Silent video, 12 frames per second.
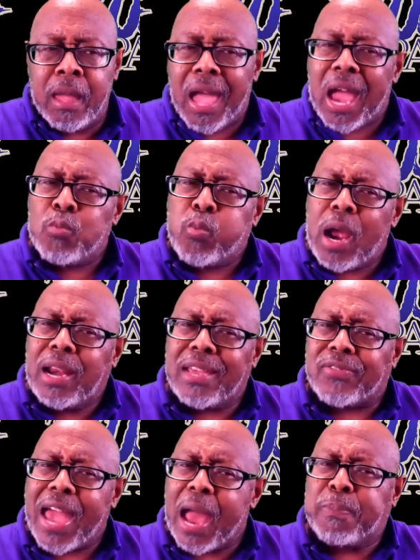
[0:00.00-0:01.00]
And what
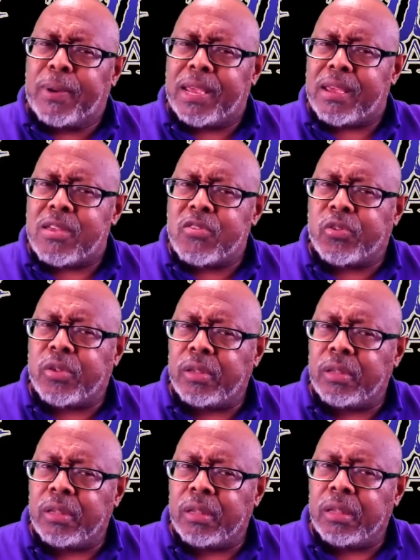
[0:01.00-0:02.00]
has happened is
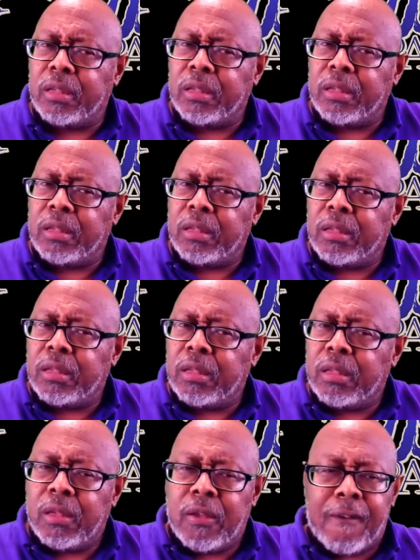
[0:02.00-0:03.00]

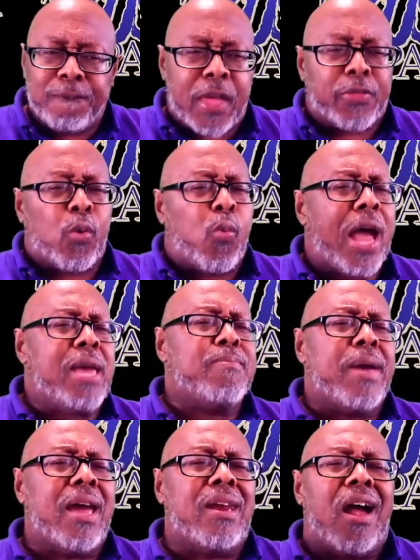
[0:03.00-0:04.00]
that the white
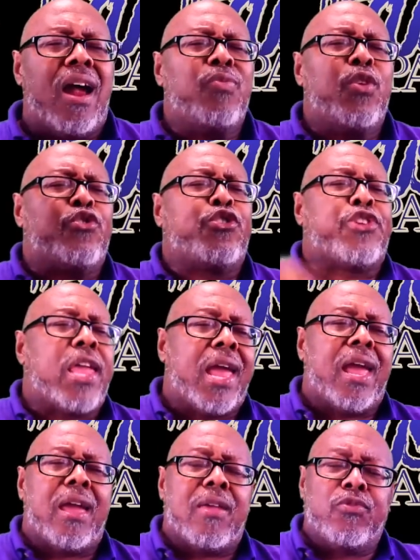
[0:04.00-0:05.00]
man
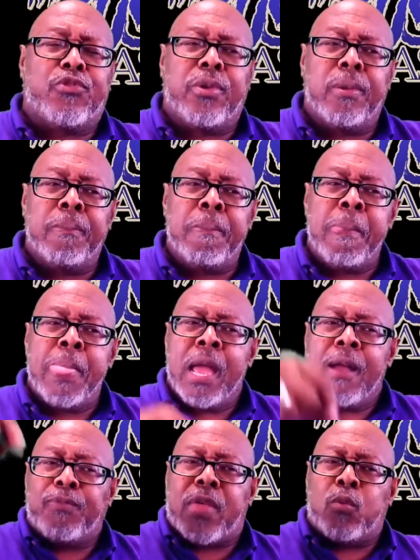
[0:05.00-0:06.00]
understands
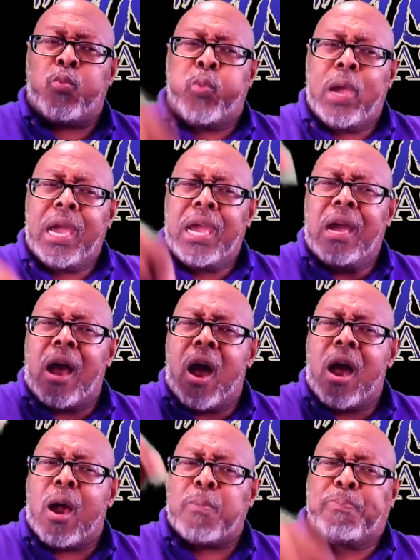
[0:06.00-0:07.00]
that we
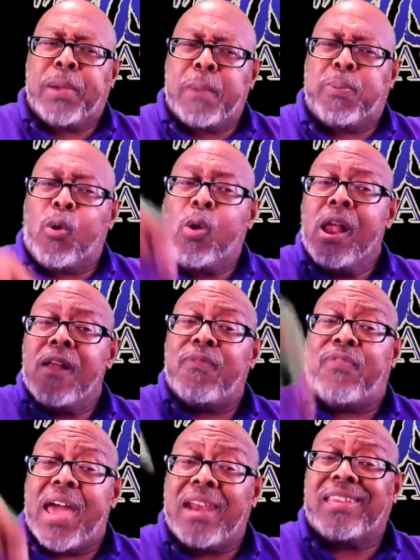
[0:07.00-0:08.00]
are a people
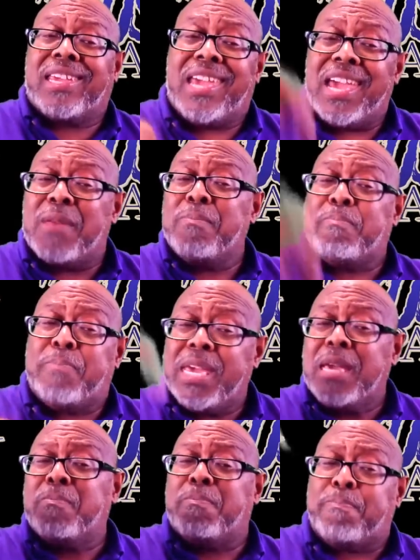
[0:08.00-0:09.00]
that can
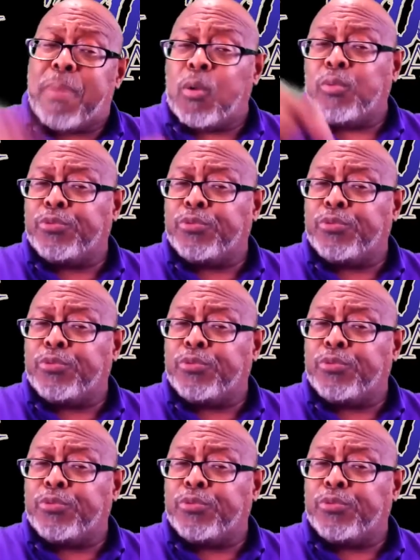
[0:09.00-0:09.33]
be bought.